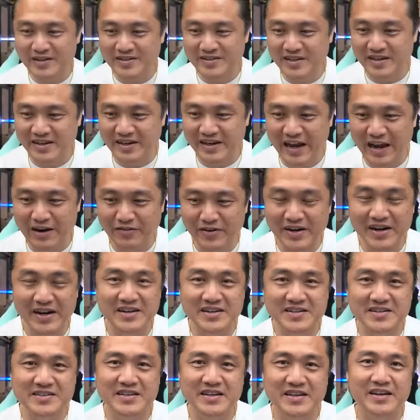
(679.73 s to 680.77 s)
is the carrot
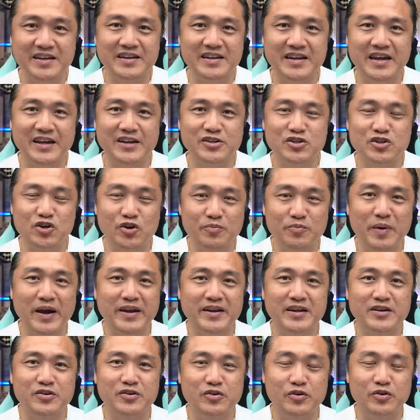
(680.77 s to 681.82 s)
and stick that Joe
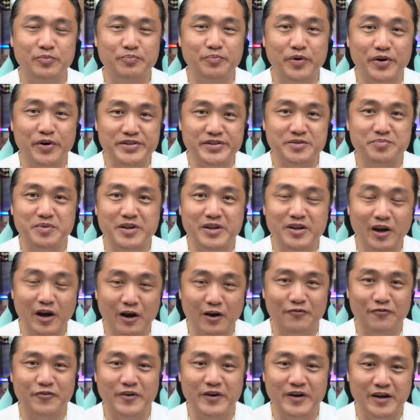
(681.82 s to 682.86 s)
Biden could possibly
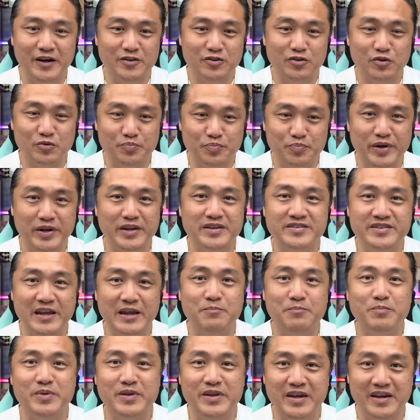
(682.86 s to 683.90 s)
offer to Prince
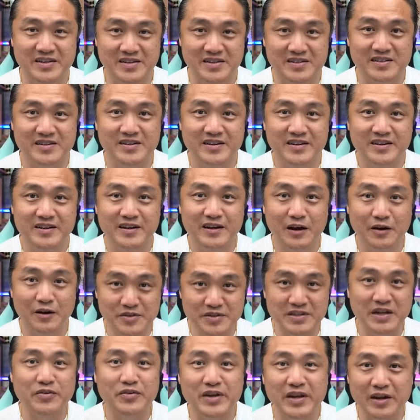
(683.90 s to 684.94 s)
MBS of
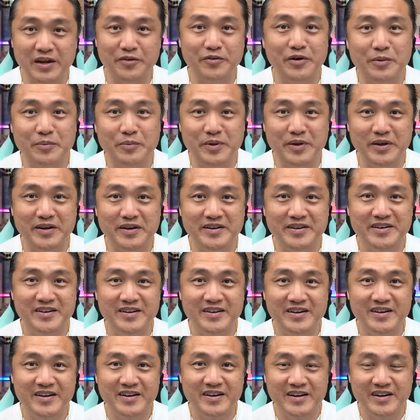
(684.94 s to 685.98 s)
Saudi Arabia?
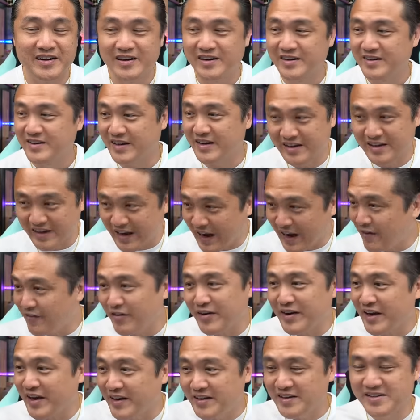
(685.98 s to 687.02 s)
The
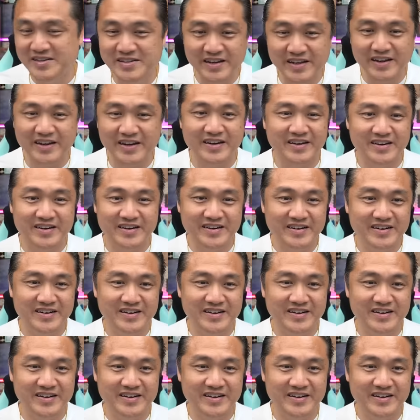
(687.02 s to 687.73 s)
carrot and the stick